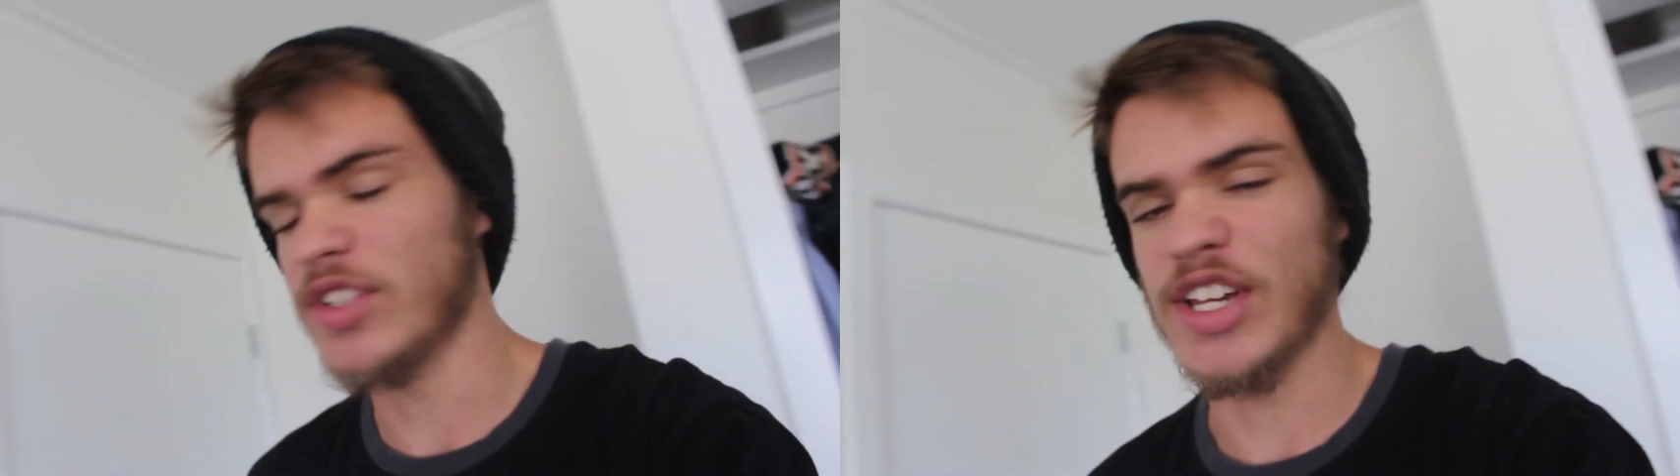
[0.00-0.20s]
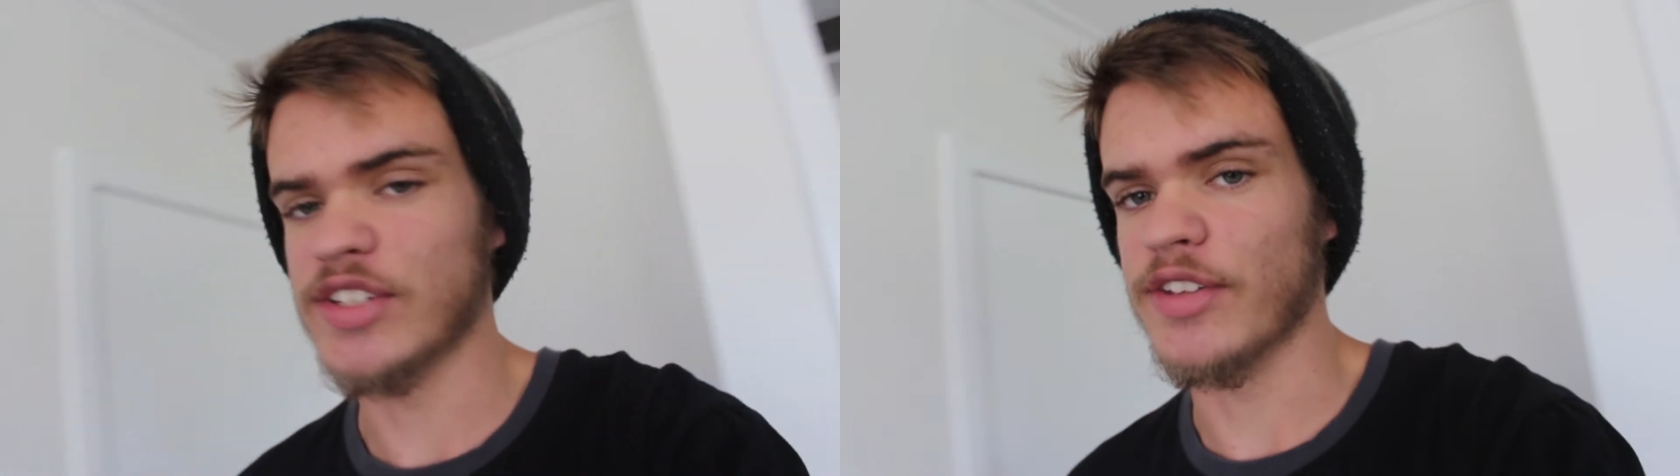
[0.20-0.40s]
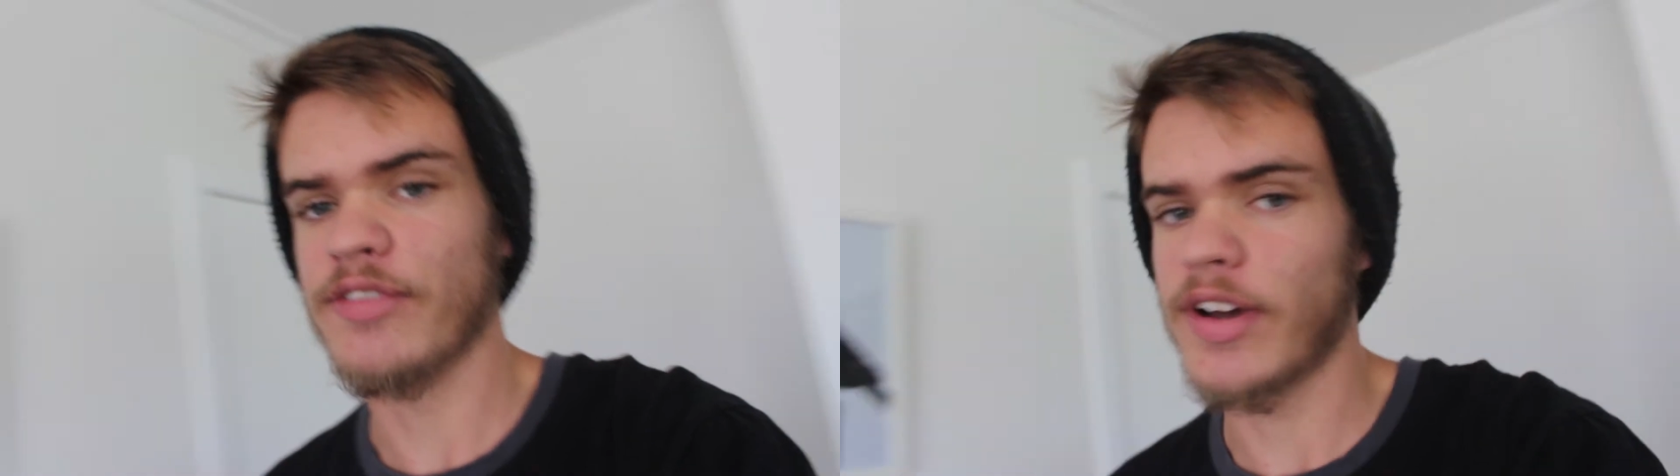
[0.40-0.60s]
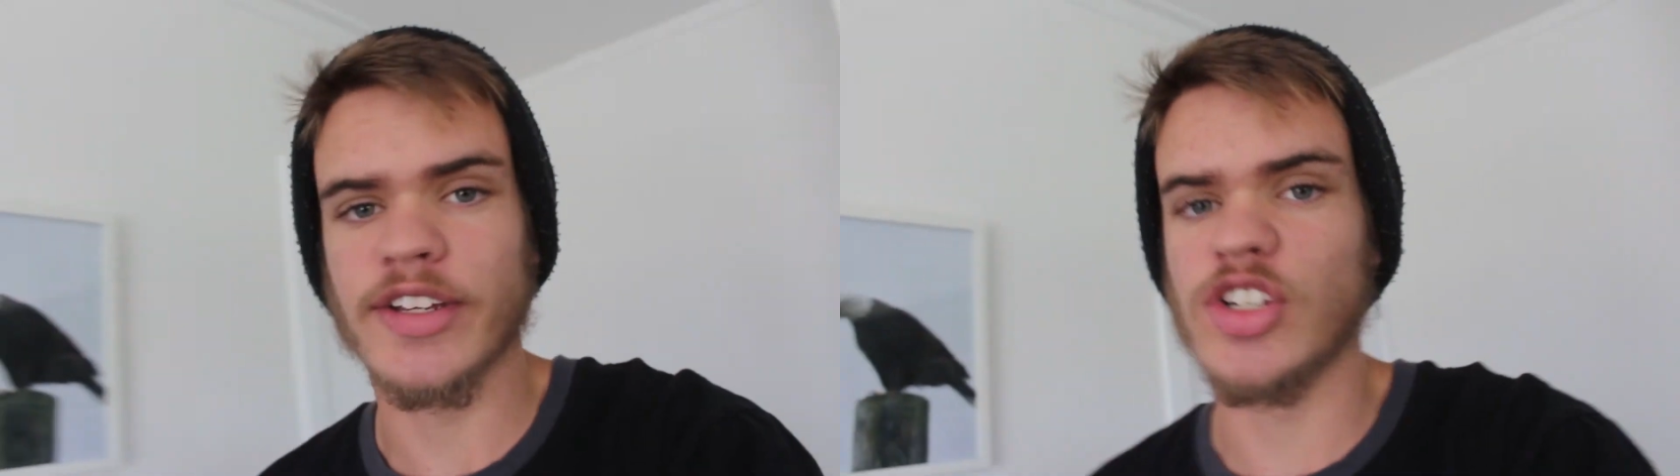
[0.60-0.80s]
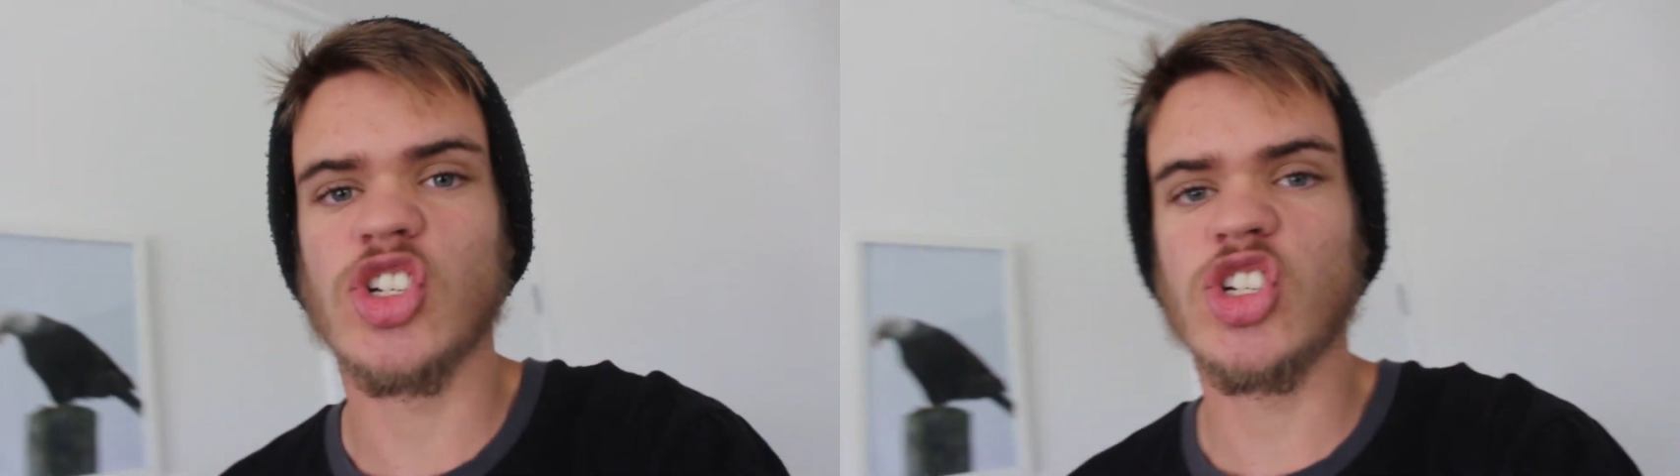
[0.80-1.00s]
scares the
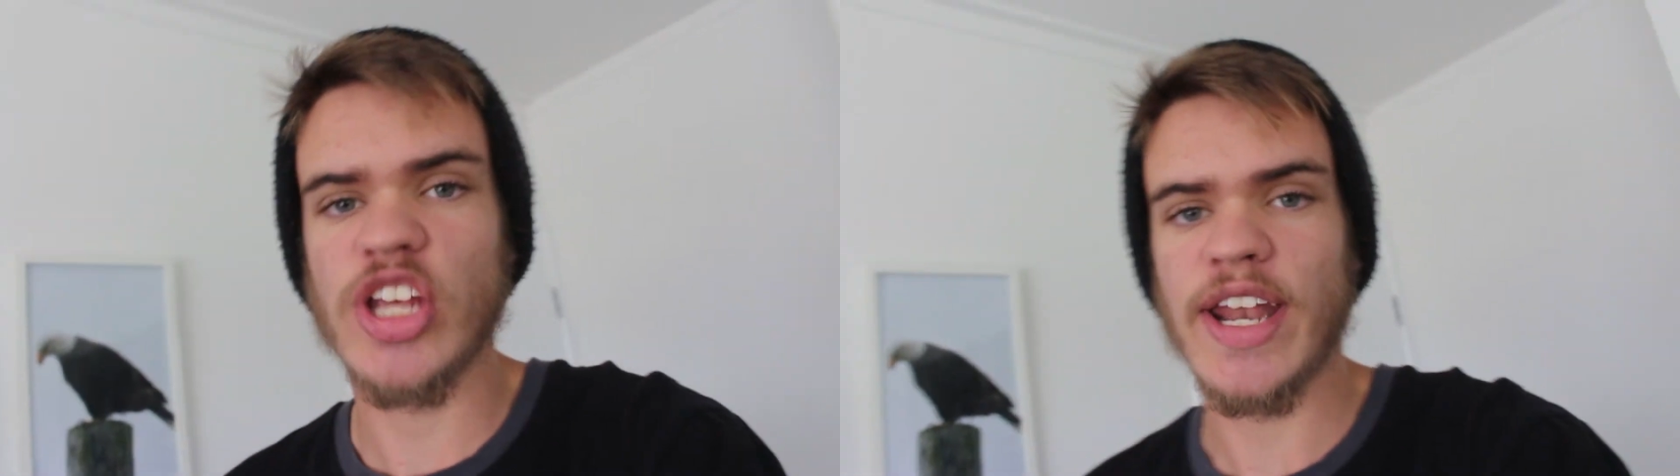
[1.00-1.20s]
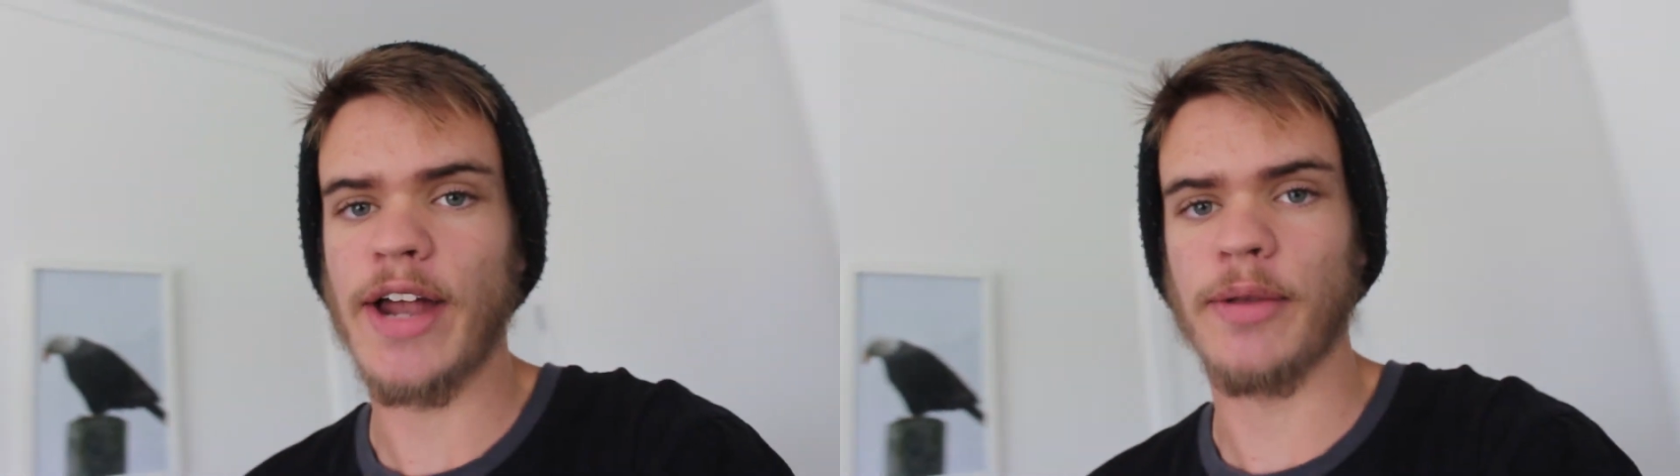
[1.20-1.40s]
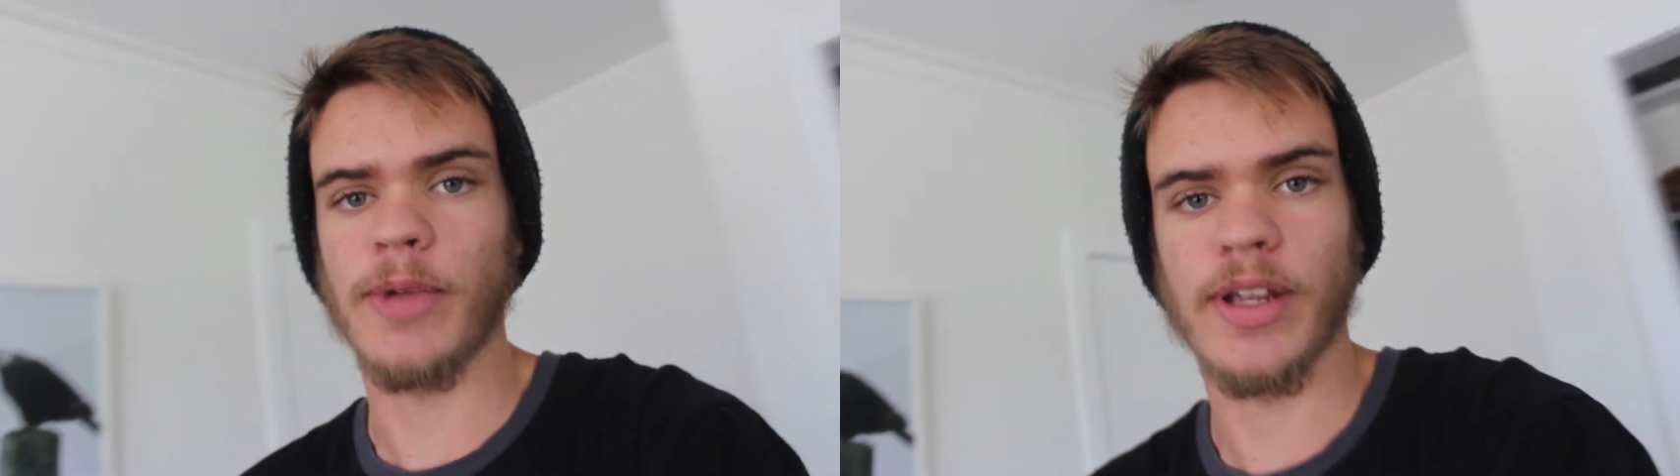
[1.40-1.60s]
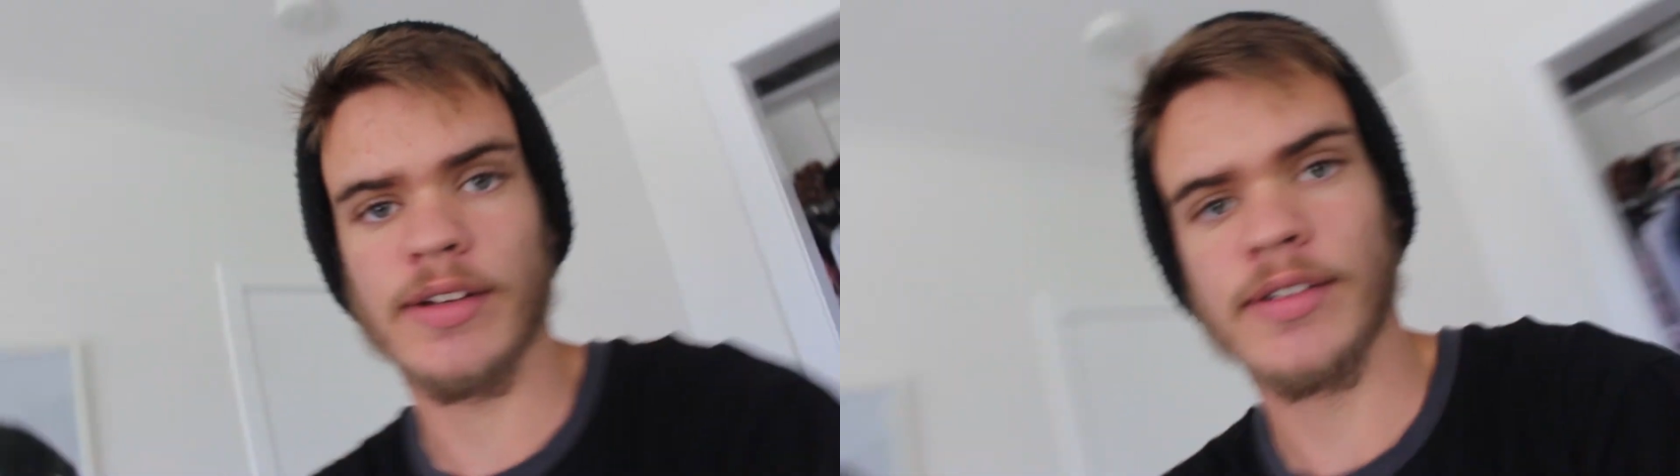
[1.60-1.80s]
fucking shit out of me.